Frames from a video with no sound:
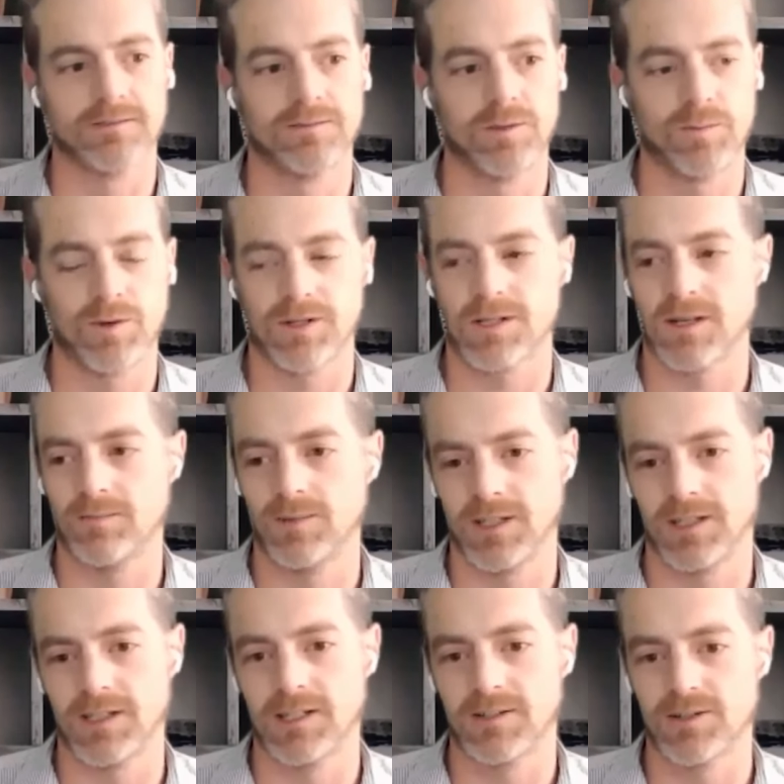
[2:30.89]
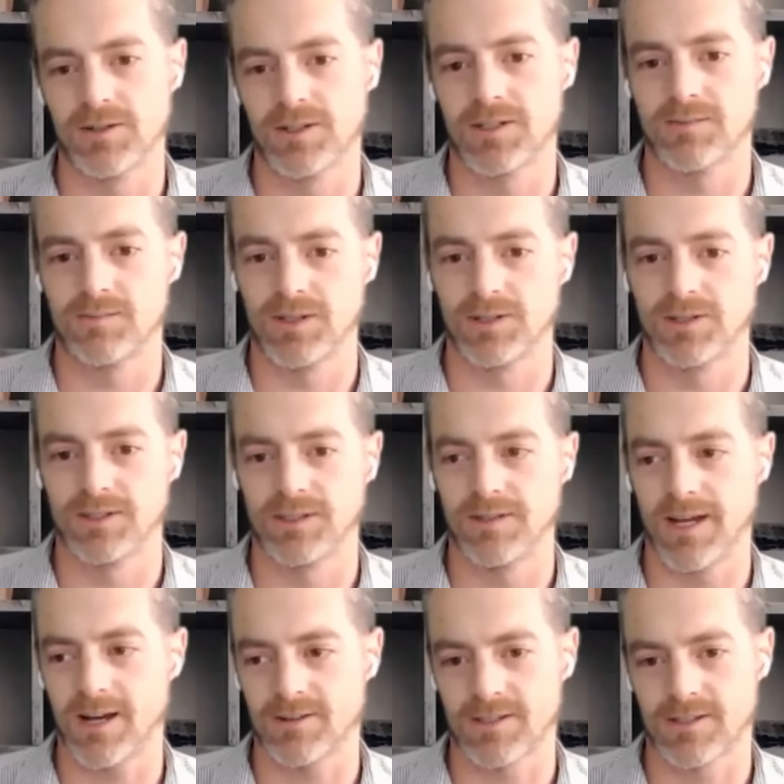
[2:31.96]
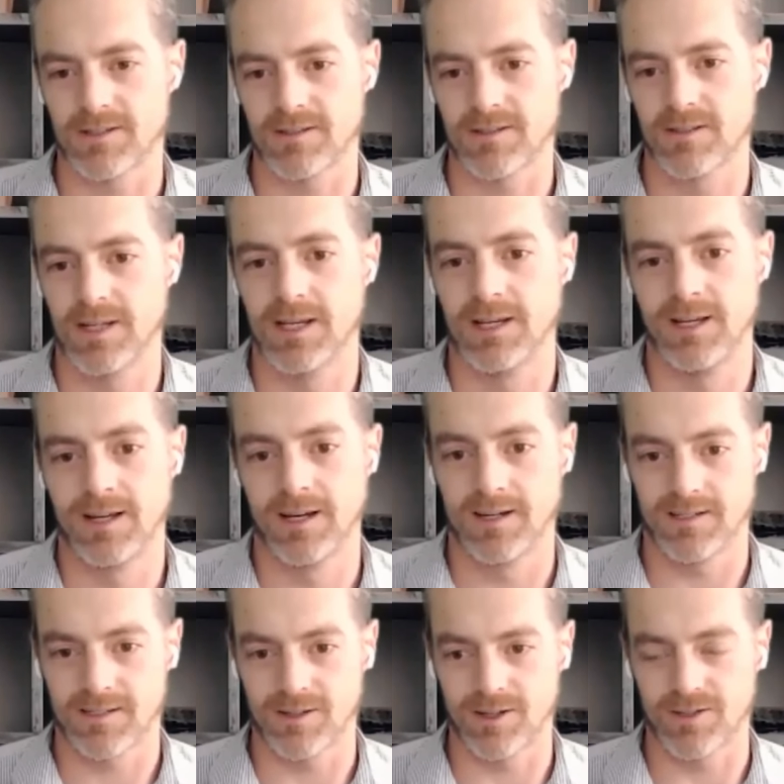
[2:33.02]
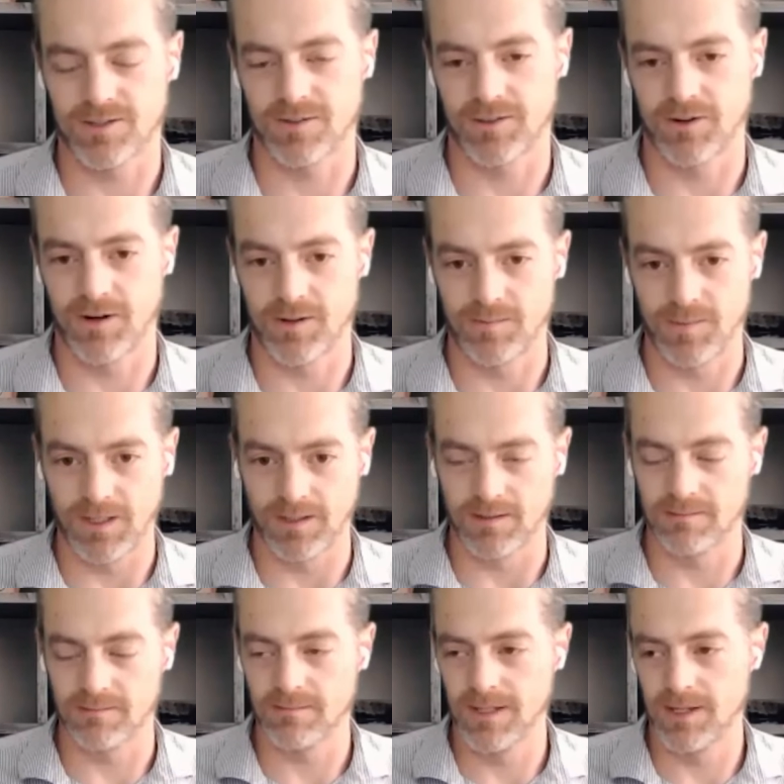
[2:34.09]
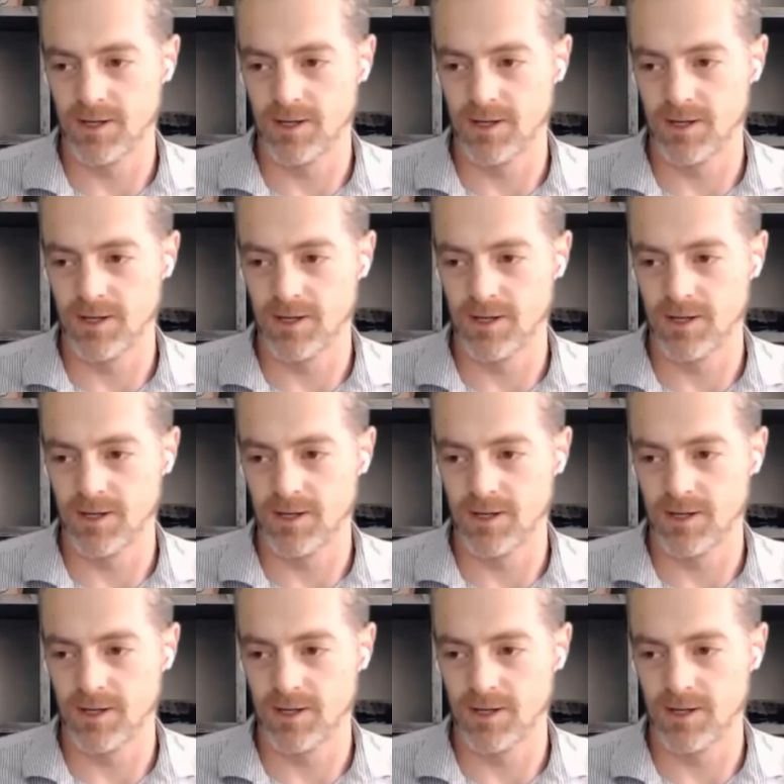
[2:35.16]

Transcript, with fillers: We put 10 million into it to build houses, and it sells for 30 million.